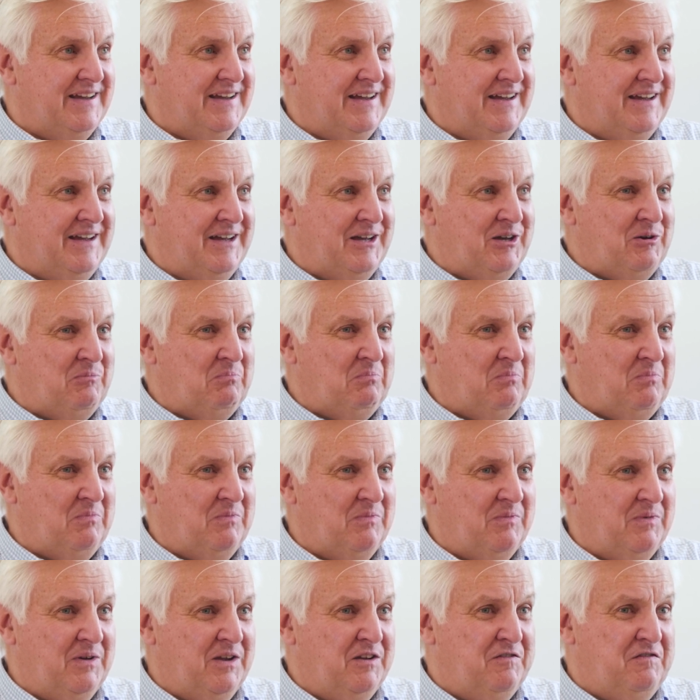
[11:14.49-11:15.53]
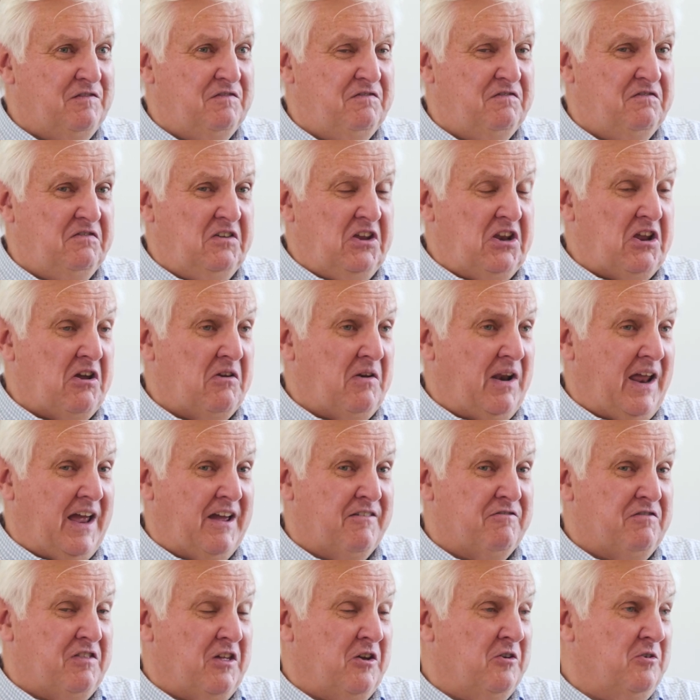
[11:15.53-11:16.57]
If you don't
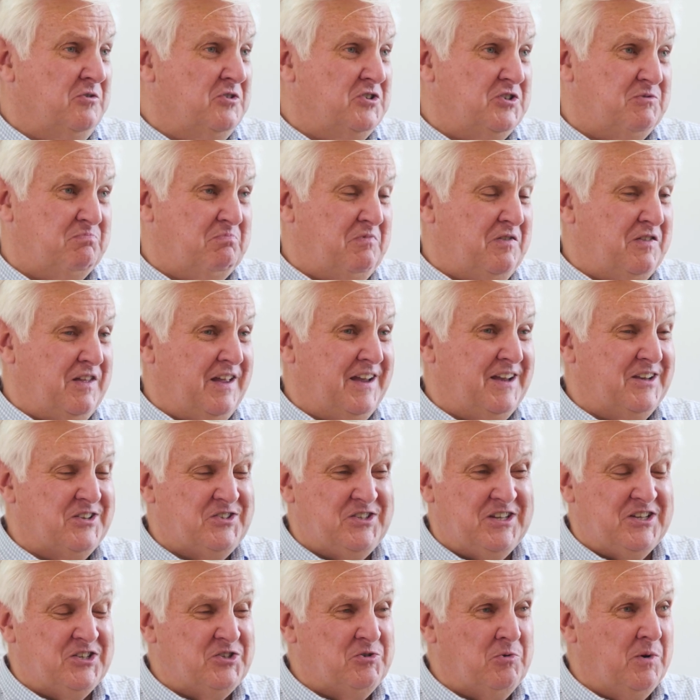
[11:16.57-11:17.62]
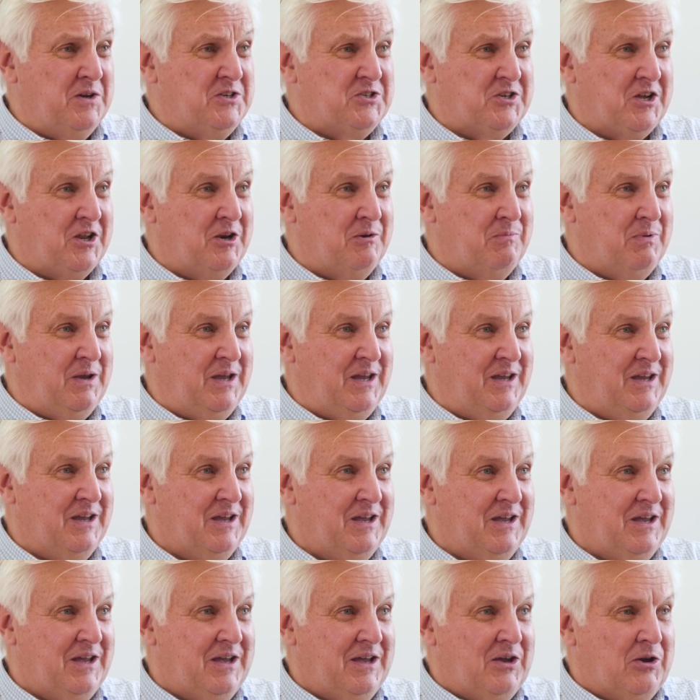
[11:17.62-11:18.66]
have those things, it's always going to be
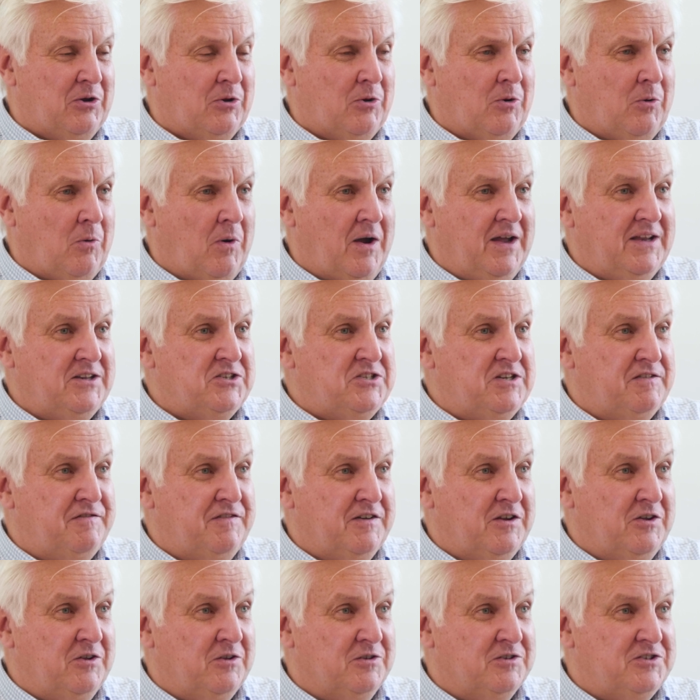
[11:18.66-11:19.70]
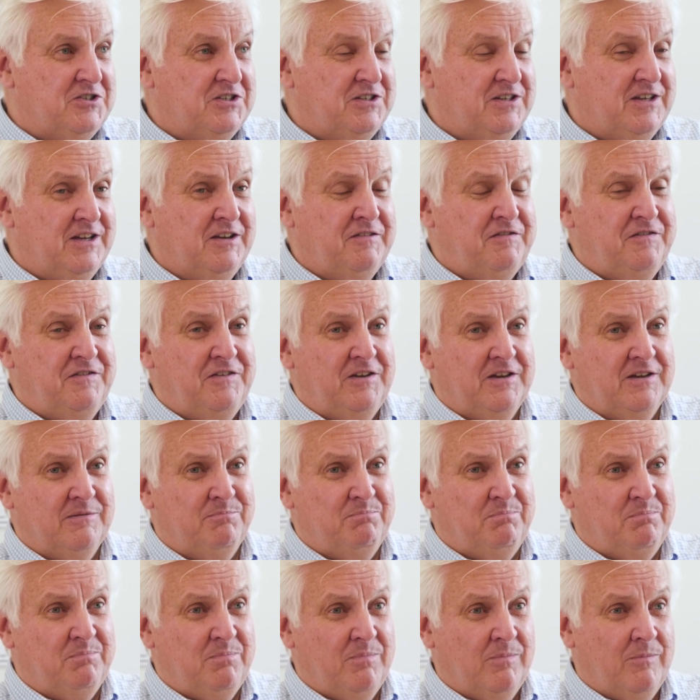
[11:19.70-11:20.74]
quite difficult. If you're
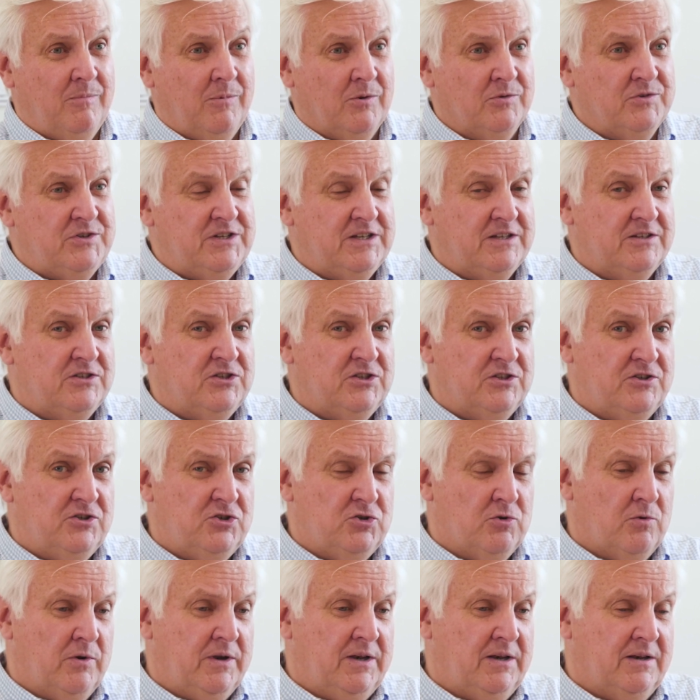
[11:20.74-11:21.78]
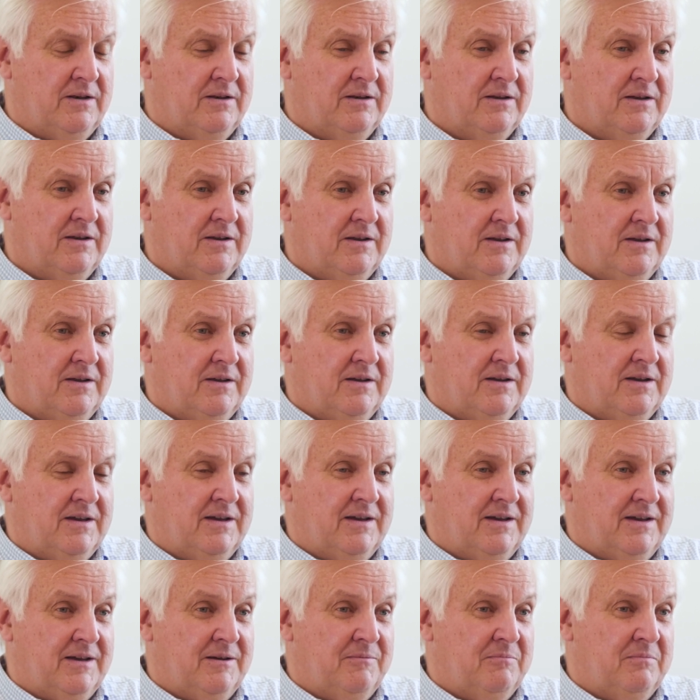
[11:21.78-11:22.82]
wanting to join
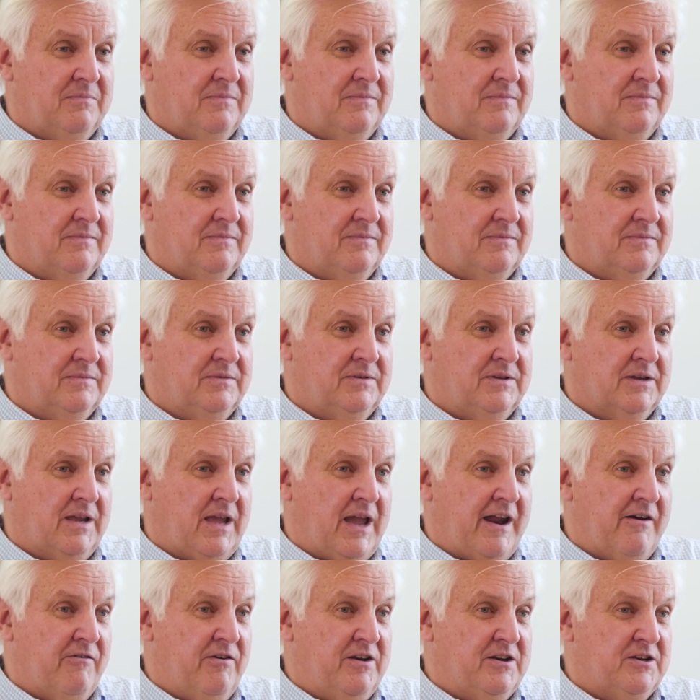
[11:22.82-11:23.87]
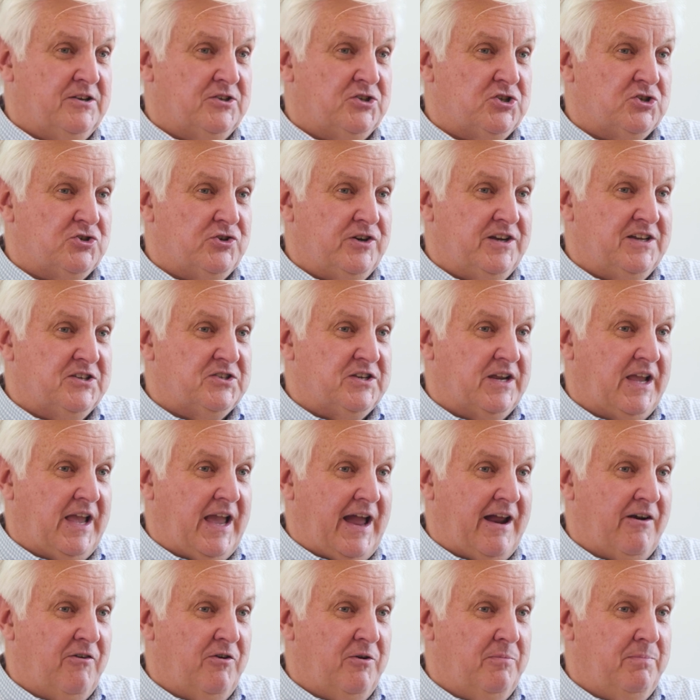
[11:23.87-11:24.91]
the care industry as a
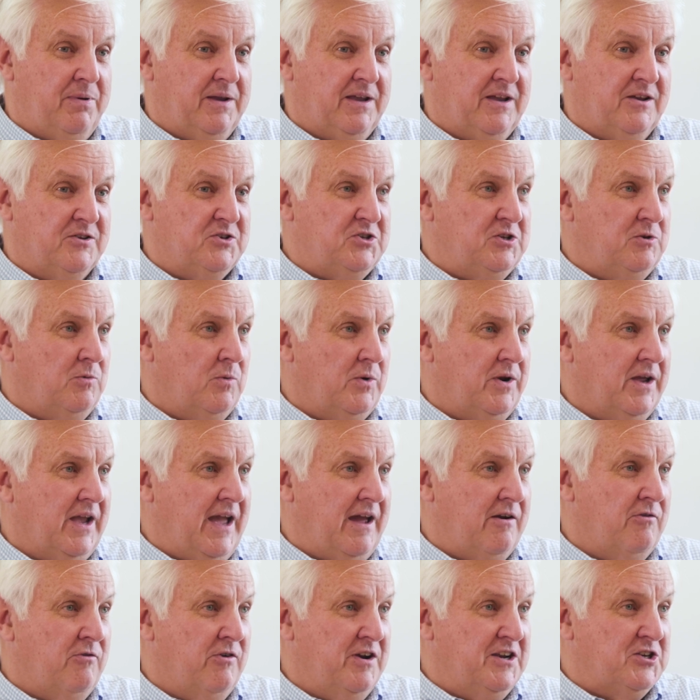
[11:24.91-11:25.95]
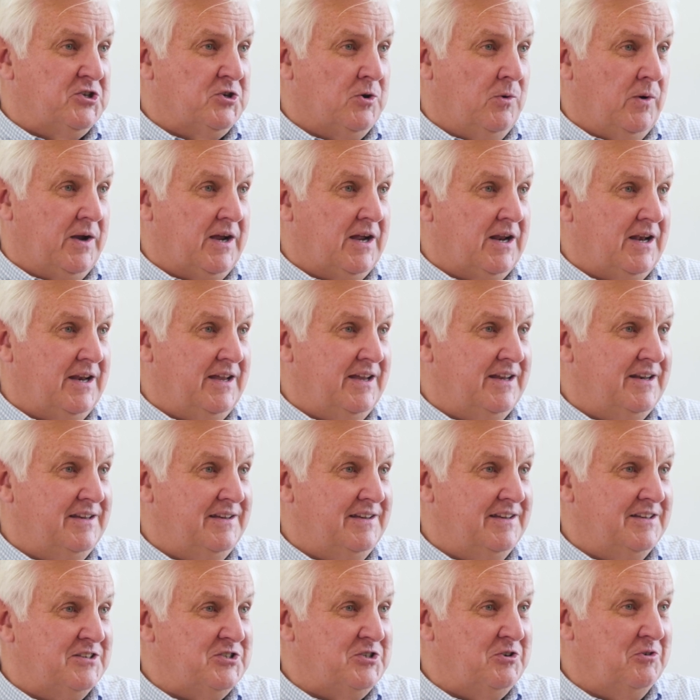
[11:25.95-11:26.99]
carer because you want to get rich quickly,
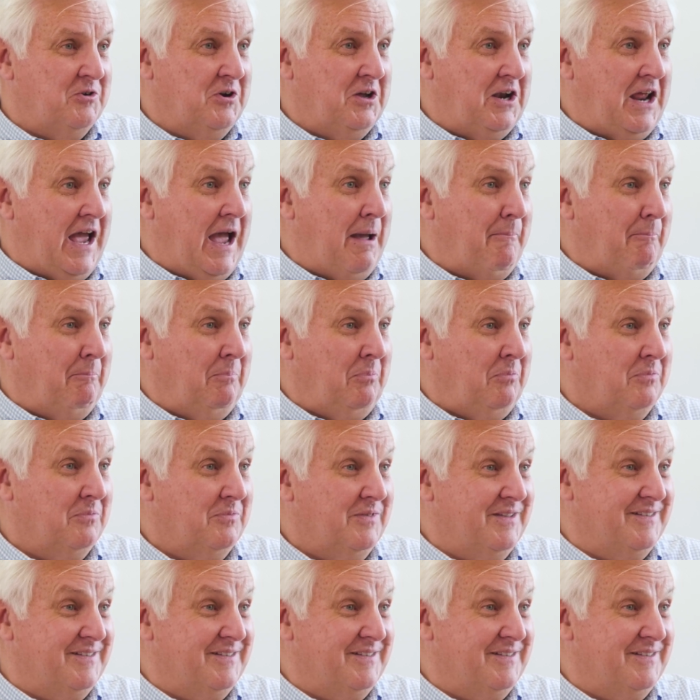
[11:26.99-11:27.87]
it's not going to happen.